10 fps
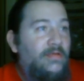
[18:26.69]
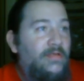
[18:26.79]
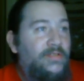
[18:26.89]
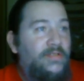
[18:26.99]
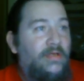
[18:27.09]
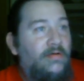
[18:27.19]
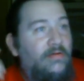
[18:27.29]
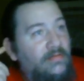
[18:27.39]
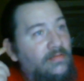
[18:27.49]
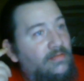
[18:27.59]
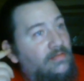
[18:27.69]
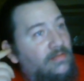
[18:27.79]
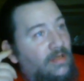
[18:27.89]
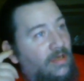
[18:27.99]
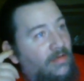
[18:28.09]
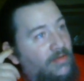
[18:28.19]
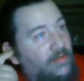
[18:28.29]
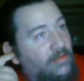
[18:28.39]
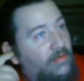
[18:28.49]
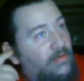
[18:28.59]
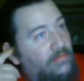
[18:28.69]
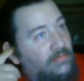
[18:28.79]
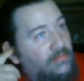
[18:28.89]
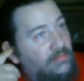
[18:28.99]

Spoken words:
So I'm gonna go